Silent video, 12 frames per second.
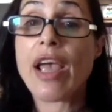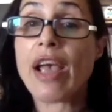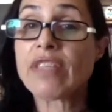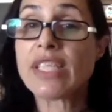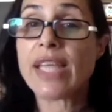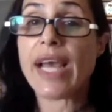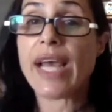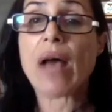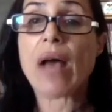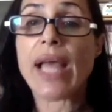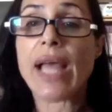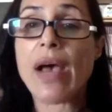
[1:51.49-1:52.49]
have said
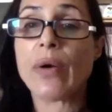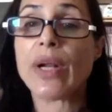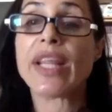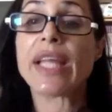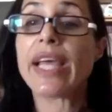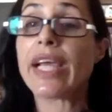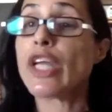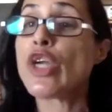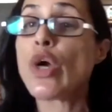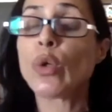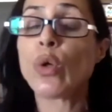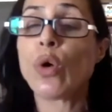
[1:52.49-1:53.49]
out loud that they can
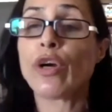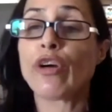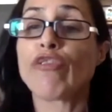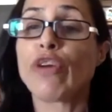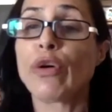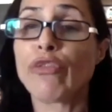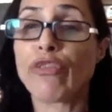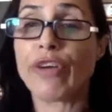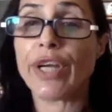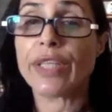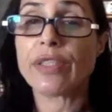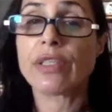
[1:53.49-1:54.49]
no longer vote for
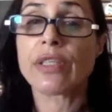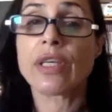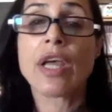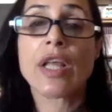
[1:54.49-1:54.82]
it.